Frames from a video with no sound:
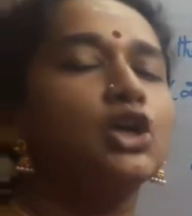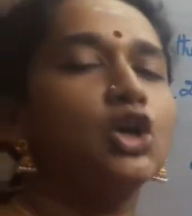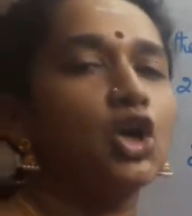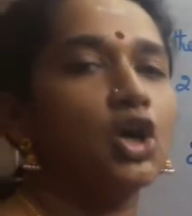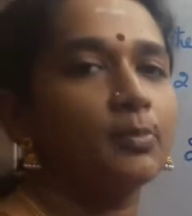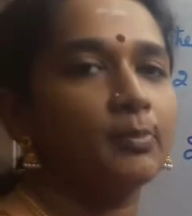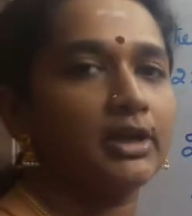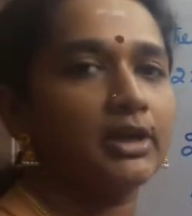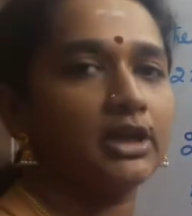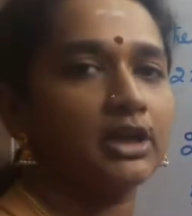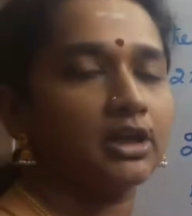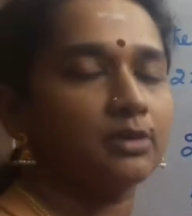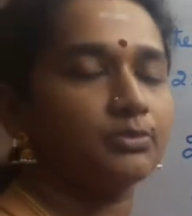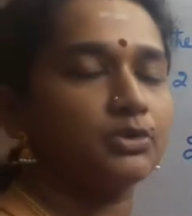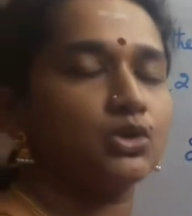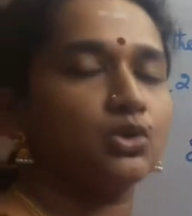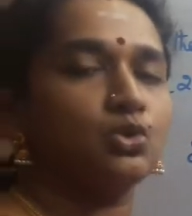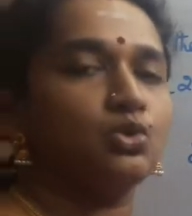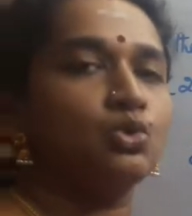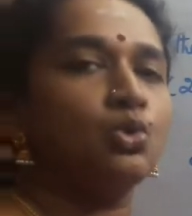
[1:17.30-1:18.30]
common term.
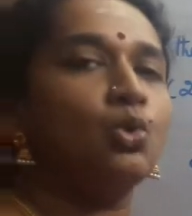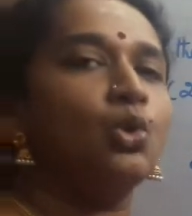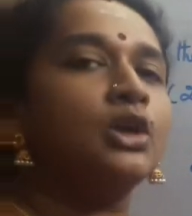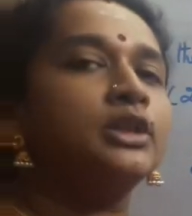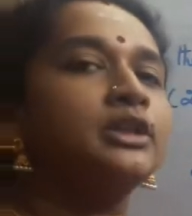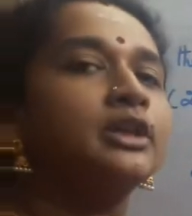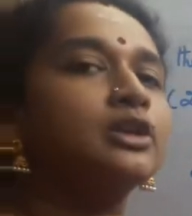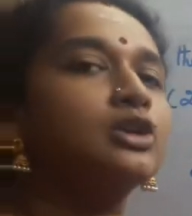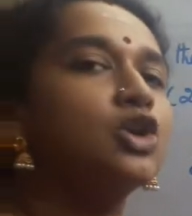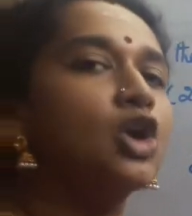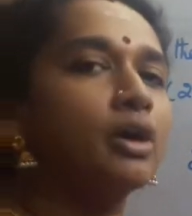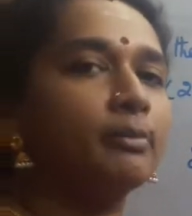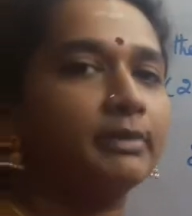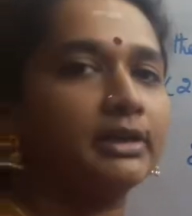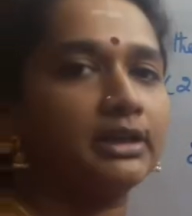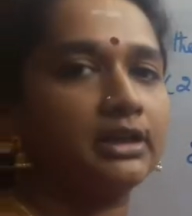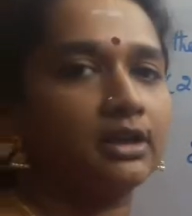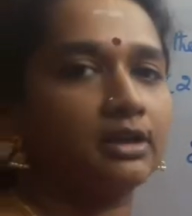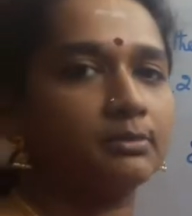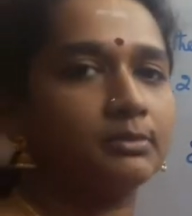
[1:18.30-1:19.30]
So, no other
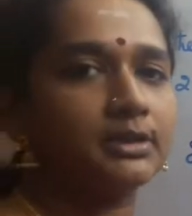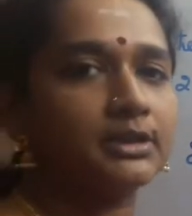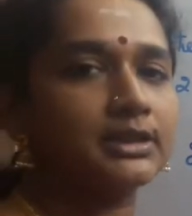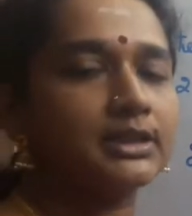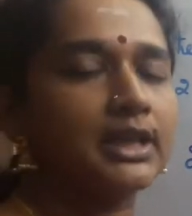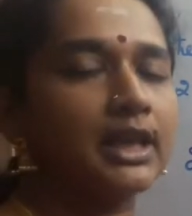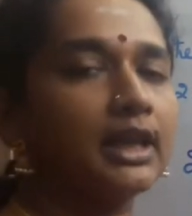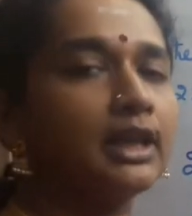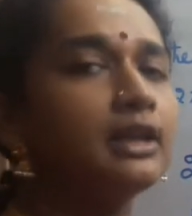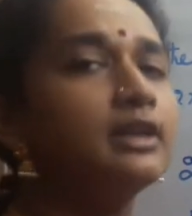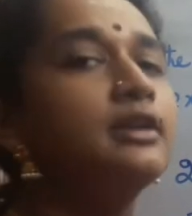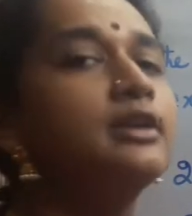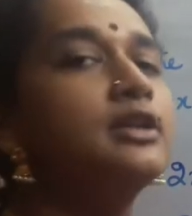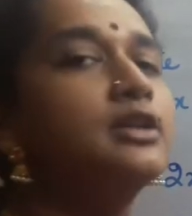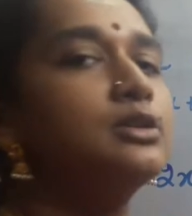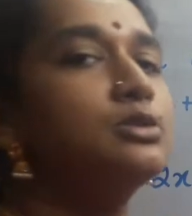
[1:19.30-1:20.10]
common terms there.